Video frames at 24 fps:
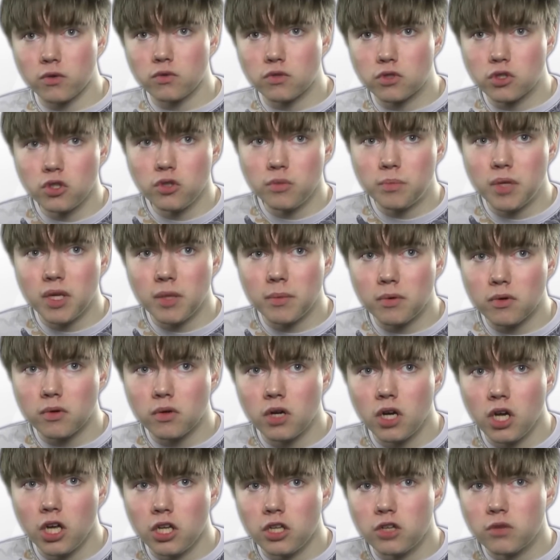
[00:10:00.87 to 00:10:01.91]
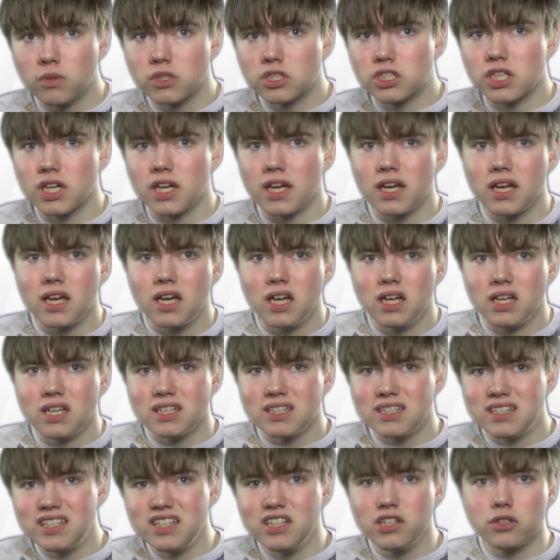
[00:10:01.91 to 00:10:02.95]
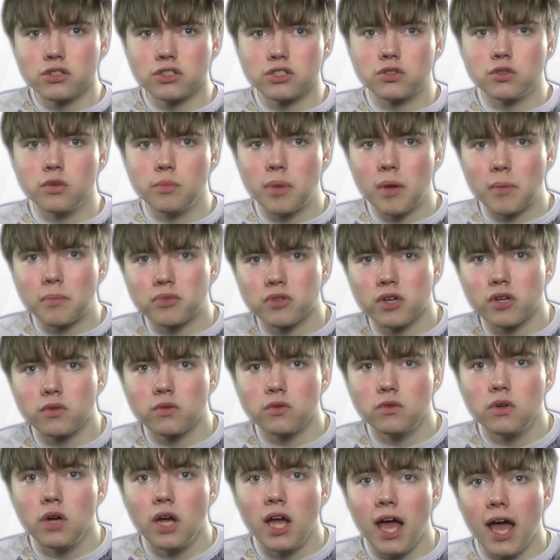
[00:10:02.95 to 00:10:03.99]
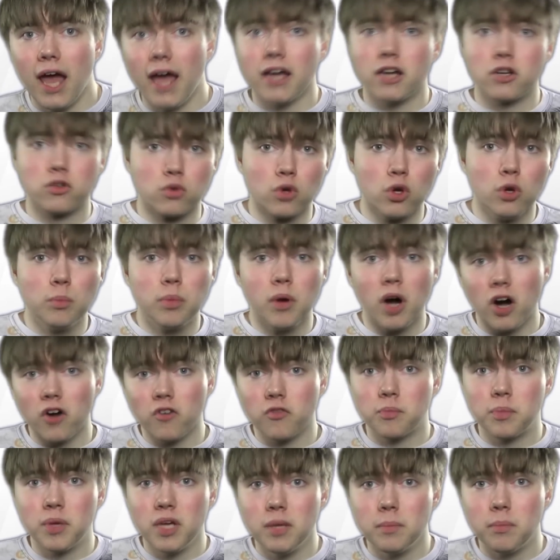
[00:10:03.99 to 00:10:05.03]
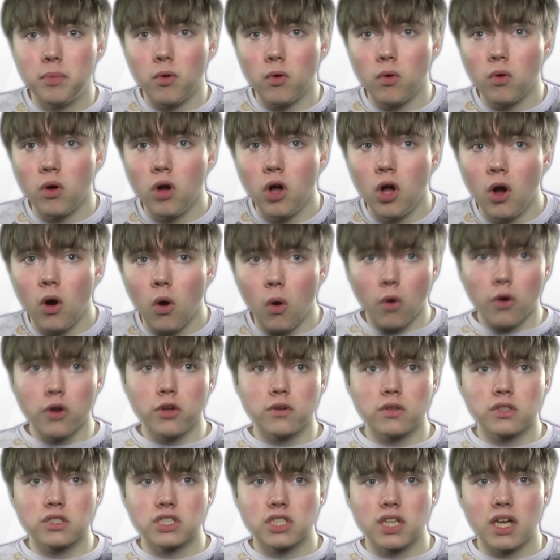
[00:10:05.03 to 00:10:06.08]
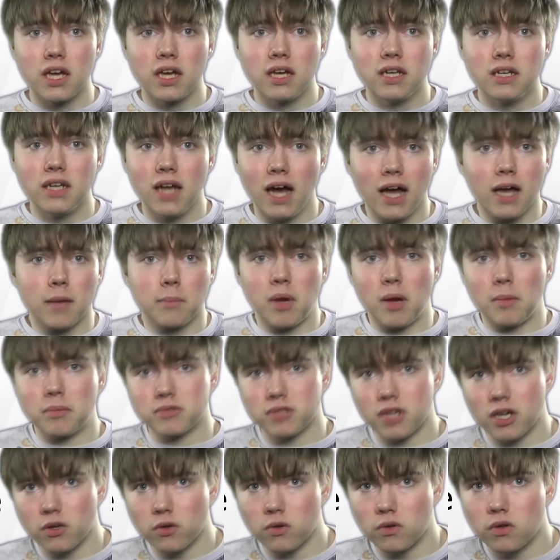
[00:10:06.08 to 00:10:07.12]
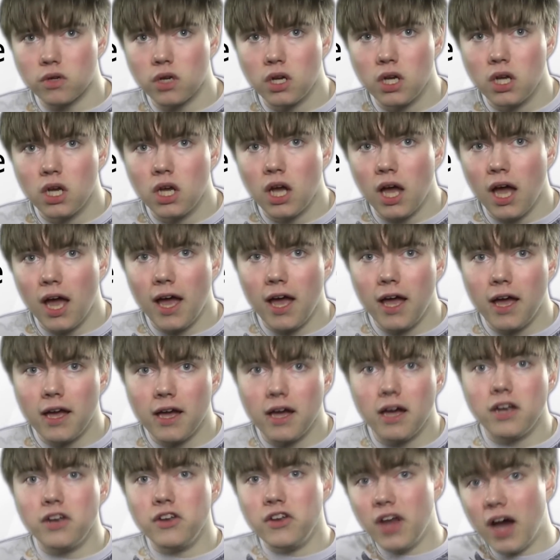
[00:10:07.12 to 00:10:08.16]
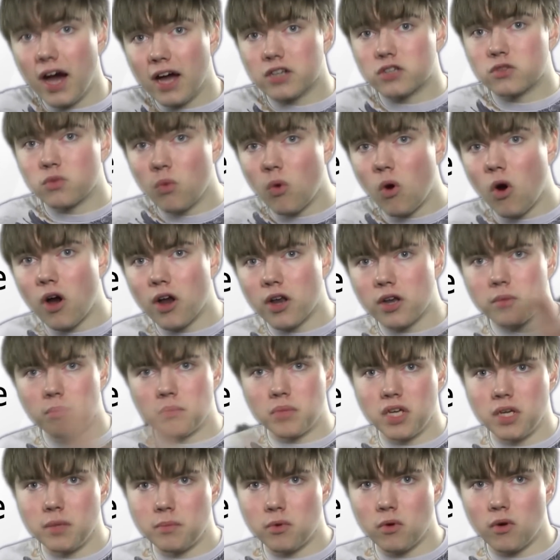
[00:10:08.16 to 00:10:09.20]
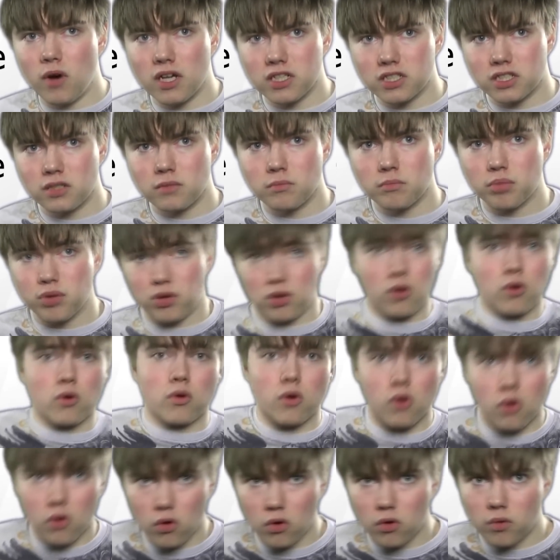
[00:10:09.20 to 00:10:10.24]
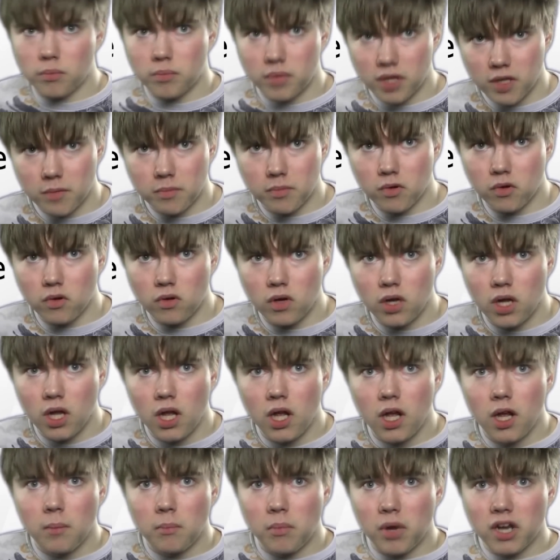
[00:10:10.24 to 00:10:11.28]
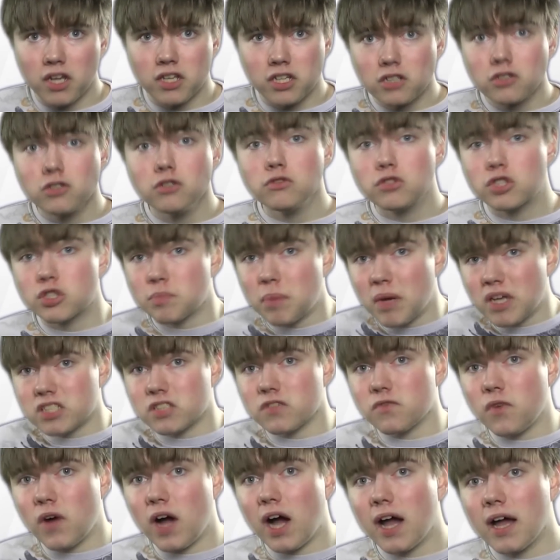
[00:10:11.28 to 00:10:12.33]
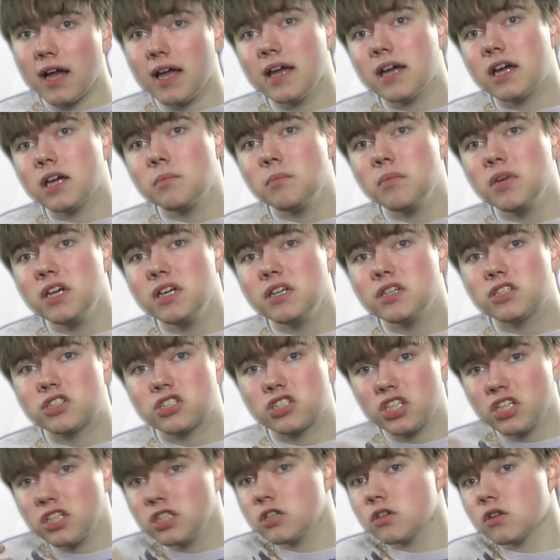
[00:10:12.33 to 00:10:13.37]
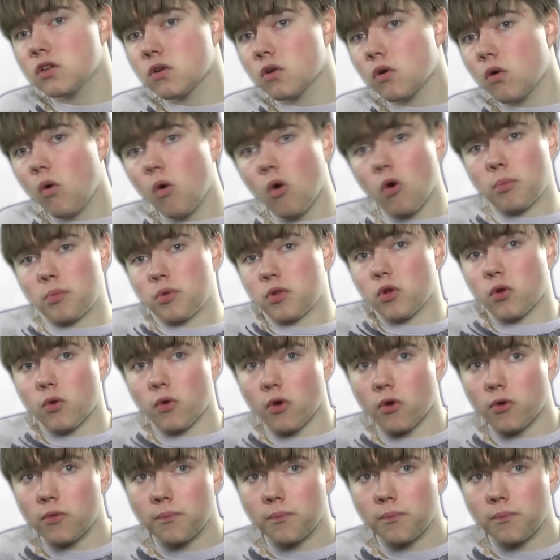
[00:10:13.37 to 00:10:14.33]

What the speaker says: two people. You can say gierzupe prenu, a group of people, or you can say nahepa prenu, a not one people, as in plural people. But until you specify, it can be singular or plural.